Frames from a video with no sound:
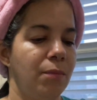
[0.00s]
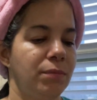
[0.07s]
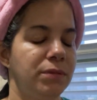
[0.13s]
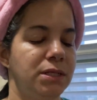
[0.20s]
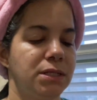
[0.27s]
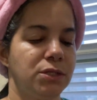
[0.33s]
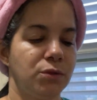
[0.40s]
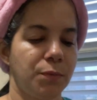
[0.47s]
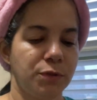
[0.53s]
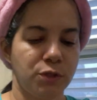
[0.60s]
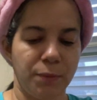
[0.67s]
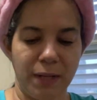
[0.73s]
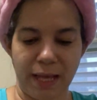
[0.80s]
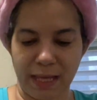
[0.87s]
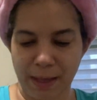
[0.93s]
This is supposed to
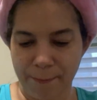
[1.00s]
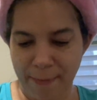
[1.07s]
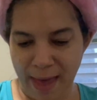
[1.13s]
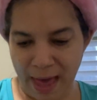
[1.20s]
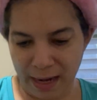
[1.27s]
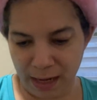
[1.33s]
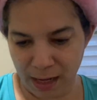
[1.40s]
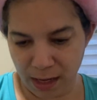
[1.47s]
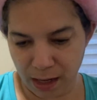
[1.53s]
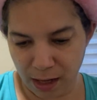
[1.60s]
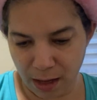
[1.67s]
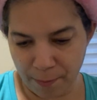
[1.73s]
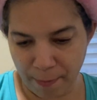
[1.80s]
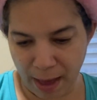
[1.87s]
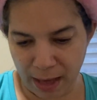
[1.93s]
be like a matte
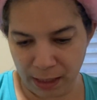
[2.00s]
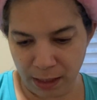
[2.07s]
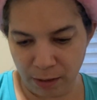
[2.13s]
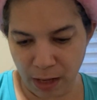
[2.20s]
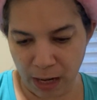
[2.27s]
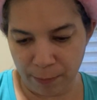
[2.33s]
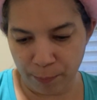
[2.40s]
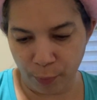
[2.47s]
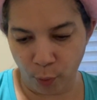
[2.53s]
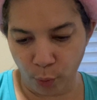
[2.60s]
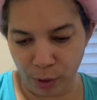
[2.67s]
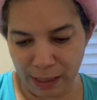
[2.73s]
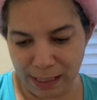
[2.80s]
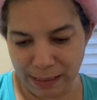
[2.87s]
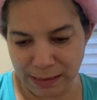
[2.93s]
and
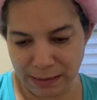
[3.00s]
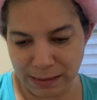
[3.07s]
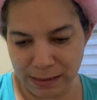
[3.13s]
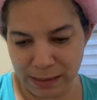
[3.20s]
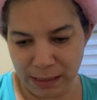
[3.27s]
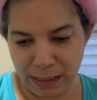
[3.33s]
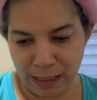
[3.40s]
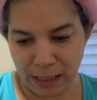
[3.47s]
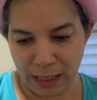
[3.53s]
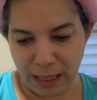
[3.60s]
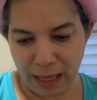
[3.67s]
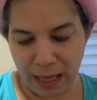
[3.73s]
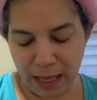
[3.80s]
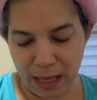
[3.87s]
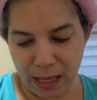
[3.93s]
poreless,
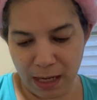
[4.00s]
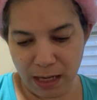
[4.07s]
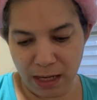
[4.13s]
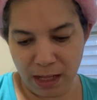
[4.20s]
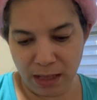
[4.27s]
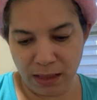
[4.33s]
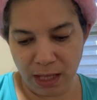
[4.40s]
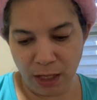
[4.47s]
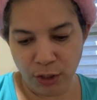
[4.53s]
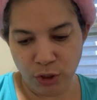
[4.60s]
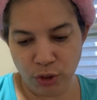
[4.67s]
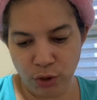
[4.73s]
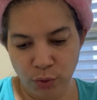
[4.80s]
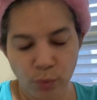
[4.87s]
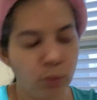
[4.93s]
and they
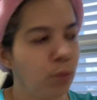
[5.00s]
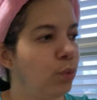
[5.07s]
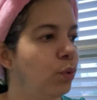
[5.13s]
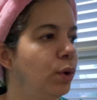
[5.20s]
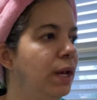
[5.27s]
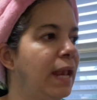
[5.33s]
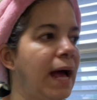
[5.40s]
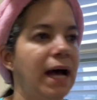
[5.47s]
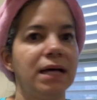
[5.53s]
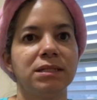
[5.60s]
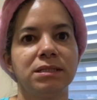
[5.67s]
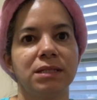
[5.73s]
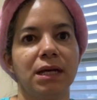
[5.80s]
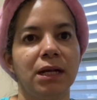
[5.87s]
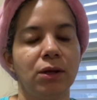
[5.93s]
do last
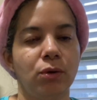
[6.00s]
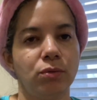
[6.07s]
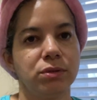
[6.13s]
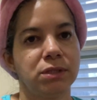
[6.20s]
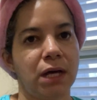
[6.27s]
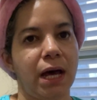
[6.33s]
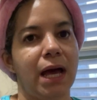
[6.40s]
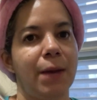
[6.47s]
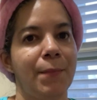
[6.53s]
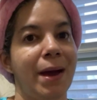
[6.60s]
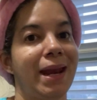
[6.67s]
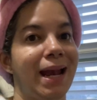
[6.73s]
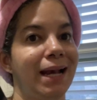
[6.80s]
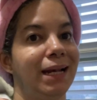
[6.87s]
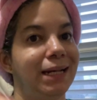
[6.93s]
a long time,
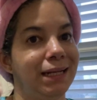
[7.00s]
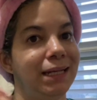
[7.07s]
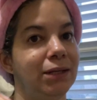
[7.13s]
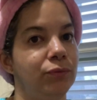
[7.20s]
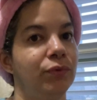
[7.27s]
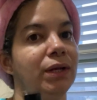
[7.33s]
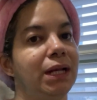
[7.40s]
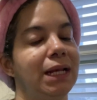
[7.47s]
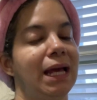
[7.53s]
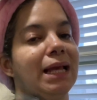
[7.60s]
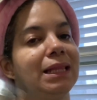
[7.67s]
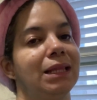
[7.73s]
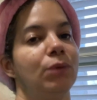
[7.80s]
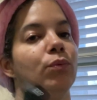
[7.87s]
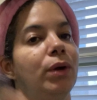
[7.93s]
and I really
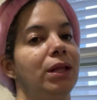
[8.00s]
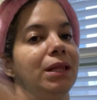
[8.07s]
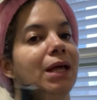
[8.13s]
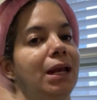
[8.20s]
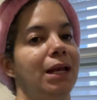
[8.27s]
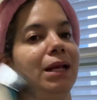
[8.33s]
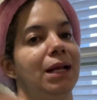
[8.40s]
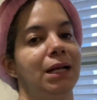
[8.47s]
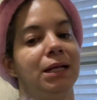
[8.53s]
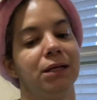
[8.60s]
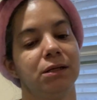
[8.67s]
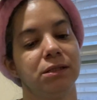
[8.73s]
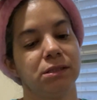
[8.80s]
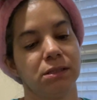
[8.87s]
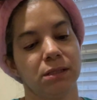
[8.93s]
like the way that it
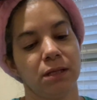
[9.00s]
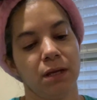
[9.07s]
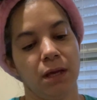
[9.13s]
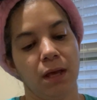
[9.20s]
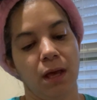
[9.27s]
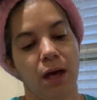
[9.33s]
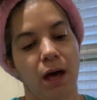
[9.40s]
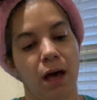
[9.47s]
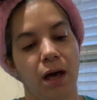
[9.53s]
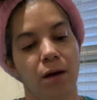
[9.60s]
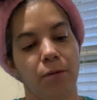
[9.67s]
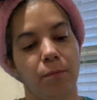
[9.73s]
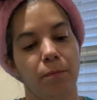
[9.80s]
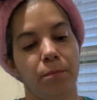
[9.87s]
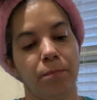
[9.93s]
looks.
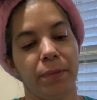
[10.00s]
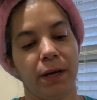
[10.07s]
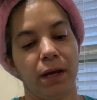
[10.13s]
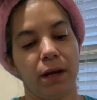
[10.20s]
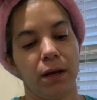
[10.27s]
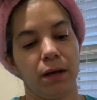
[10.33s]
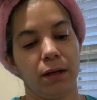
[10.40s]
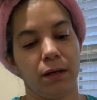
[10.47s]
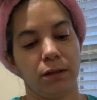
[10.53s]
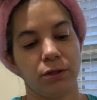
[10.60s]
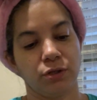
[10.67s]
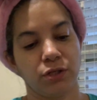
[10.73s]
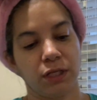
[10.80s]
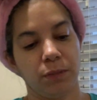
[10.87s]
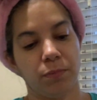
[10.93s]
But
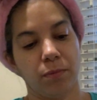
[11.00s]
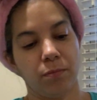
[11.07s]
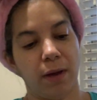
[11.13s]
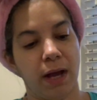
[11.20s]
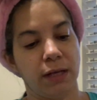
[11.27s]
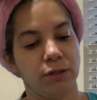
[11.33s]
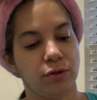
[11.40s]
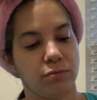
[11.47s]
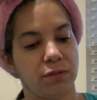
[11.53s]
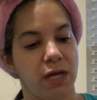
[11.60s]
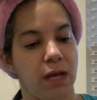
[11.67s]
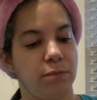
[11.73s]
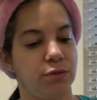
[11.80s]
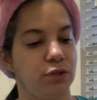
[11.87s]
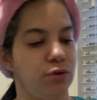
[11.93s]
just keep in mind,
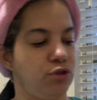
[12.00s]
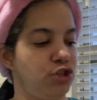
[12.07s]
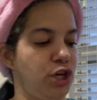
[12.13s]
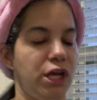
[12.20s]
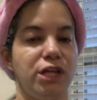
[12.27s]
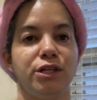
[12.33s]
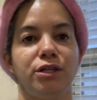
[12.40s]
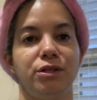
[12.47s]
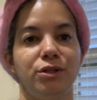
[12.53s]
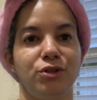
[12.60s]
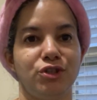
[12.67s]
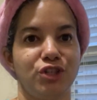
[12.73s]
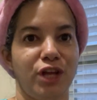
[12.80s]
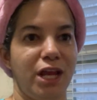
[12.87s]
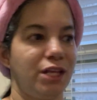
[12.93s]
sometimes your
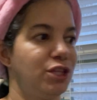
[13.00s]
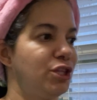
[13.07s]
shade